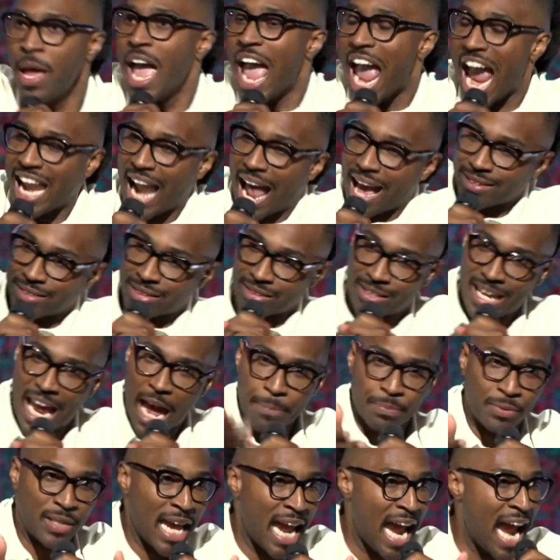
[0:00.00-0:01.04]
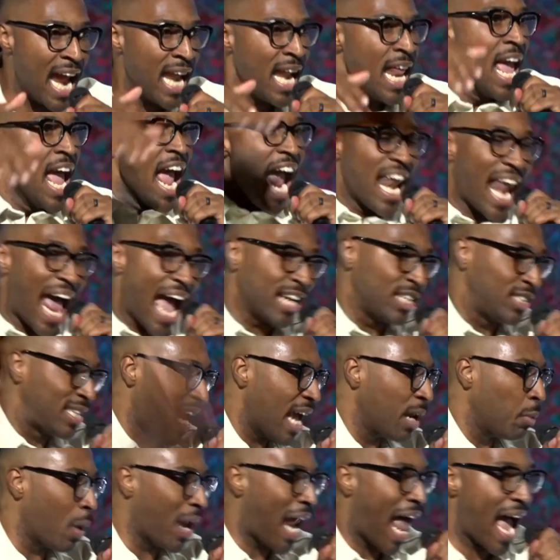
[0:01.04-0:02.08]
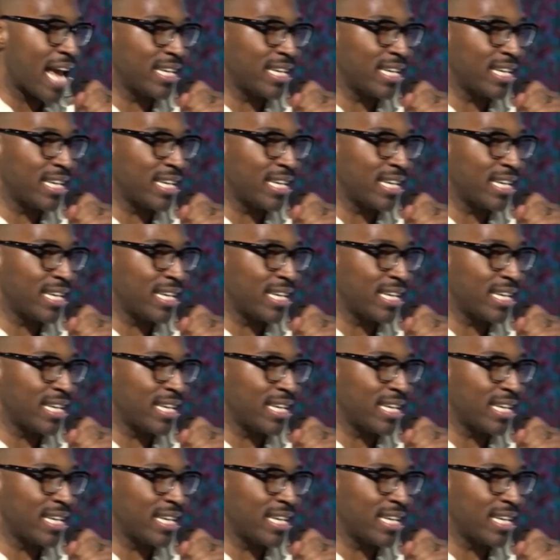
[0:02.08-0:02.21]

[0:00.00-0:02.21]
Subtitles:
and I stepped in and I did what I